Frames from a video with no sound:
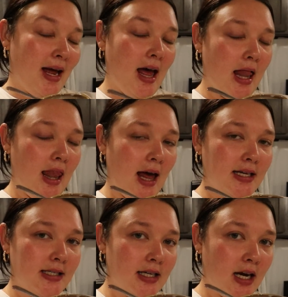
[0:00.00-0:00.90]
my
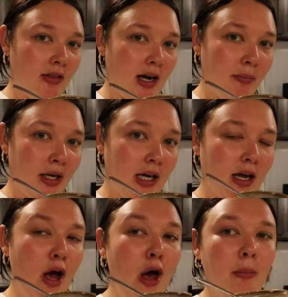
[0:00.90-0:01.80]
last thing that I'm
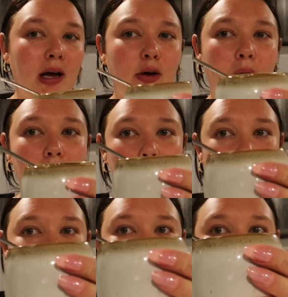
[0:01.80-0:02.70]
eating. By the way, I
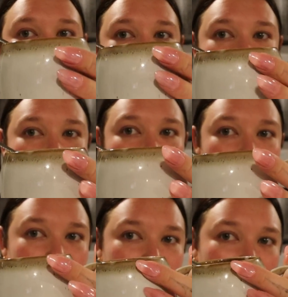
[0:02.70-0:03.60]
also did my
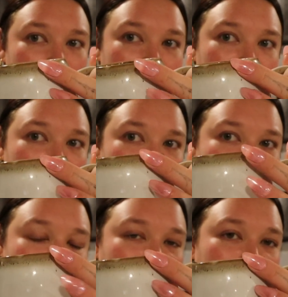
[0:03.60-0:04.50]
nails midway through.
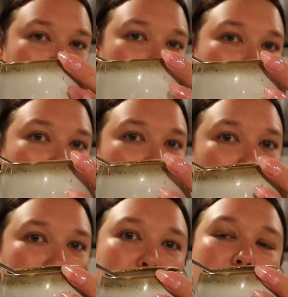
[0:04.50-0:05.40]
So if you're
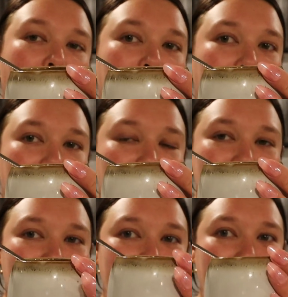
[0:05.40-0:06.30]
wondering why my
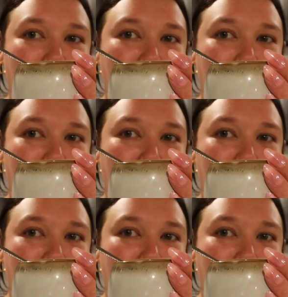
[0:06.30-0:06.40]
nails look